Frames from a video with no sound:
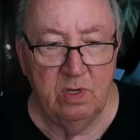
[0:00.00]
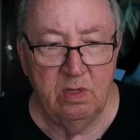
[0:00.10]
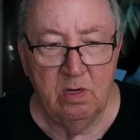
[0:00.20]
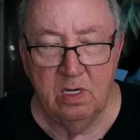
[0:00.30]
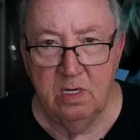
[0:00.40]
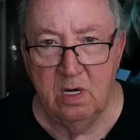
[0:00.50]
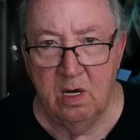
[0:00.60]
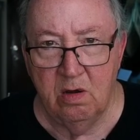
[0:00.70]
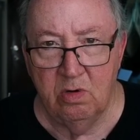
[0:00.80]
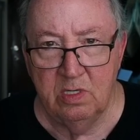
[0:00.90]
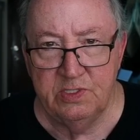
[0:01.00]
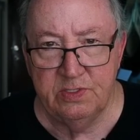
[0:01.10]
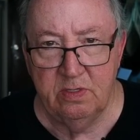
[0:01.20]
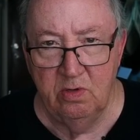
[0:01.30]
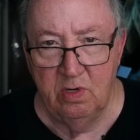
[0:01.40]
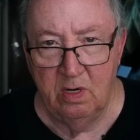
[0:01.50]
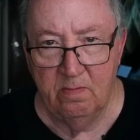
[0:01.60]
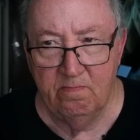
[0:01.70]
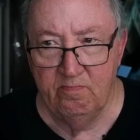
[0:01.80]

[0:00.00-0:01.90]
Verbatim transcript: whether a car or a scooter.